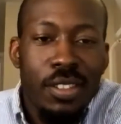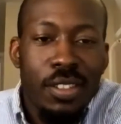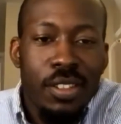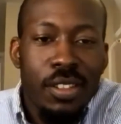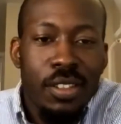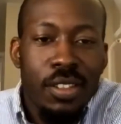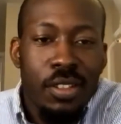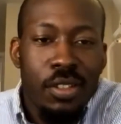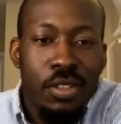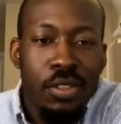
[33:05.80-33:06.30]

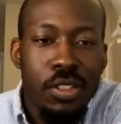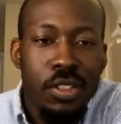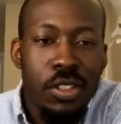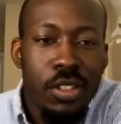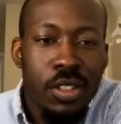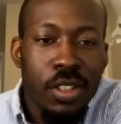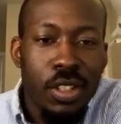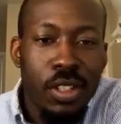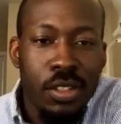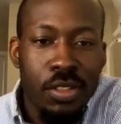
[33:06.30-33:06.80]
That's
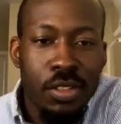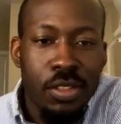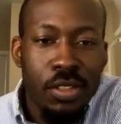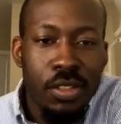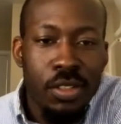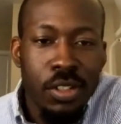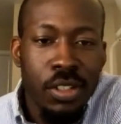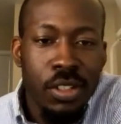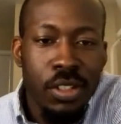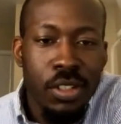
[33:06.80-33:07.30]

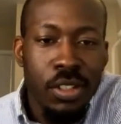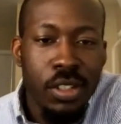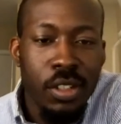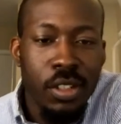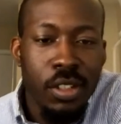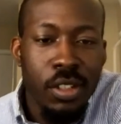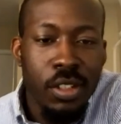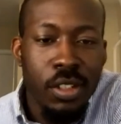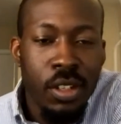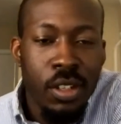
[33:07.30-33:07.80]
really neat.
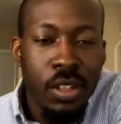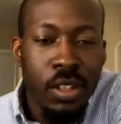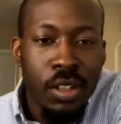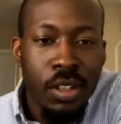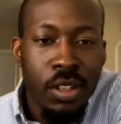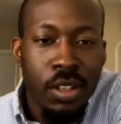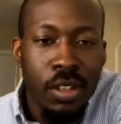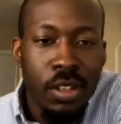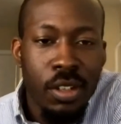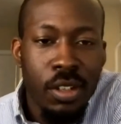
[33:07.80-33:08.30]

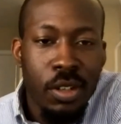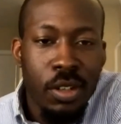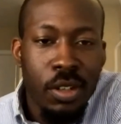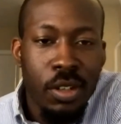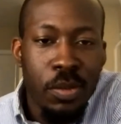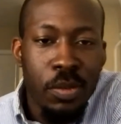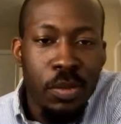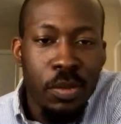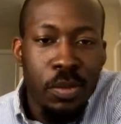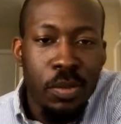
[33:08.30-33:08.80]

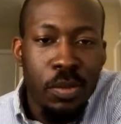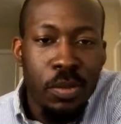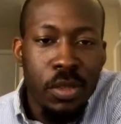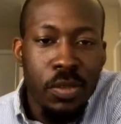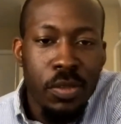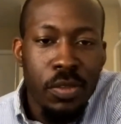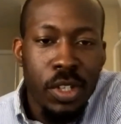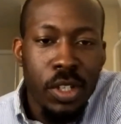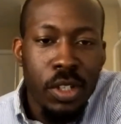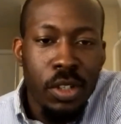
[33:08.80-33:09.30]
In
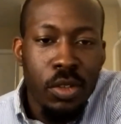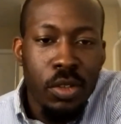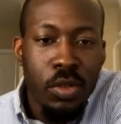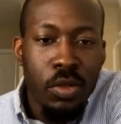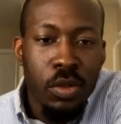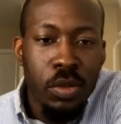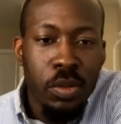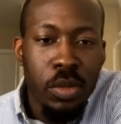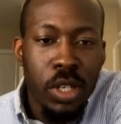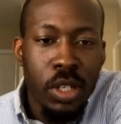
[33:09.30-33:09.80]
fact,
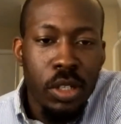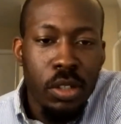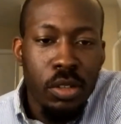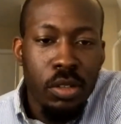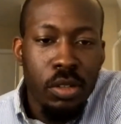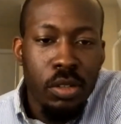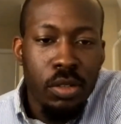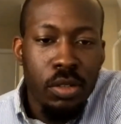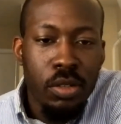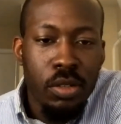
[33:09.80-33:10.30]
going back
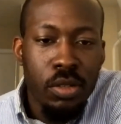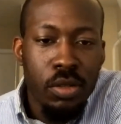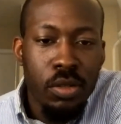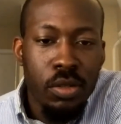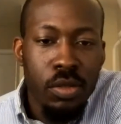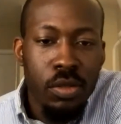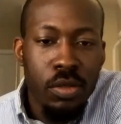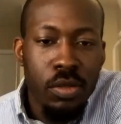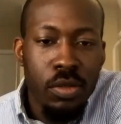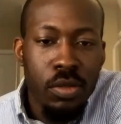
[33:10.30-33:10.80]

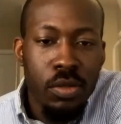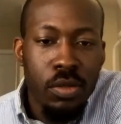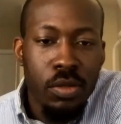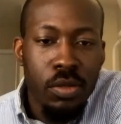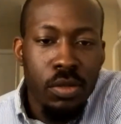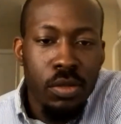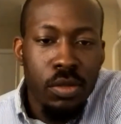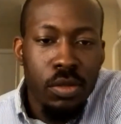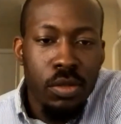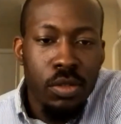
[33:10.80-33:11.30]
to
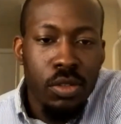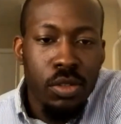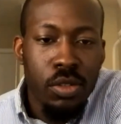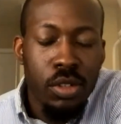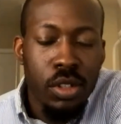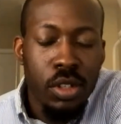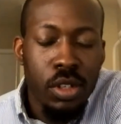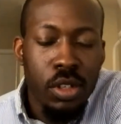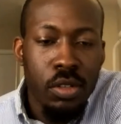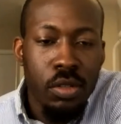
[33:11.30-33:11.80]
just
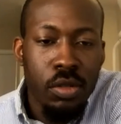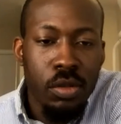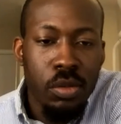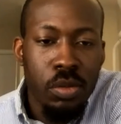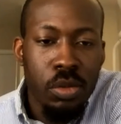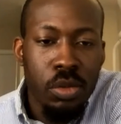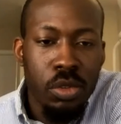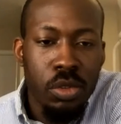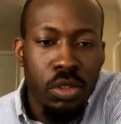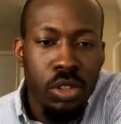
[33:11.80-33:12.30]
staying on the
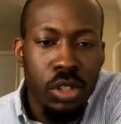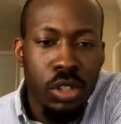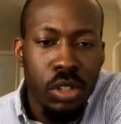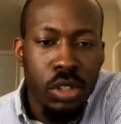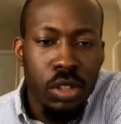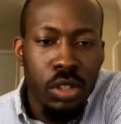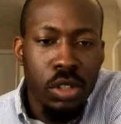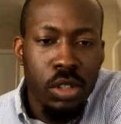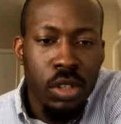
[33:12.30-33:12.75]
project,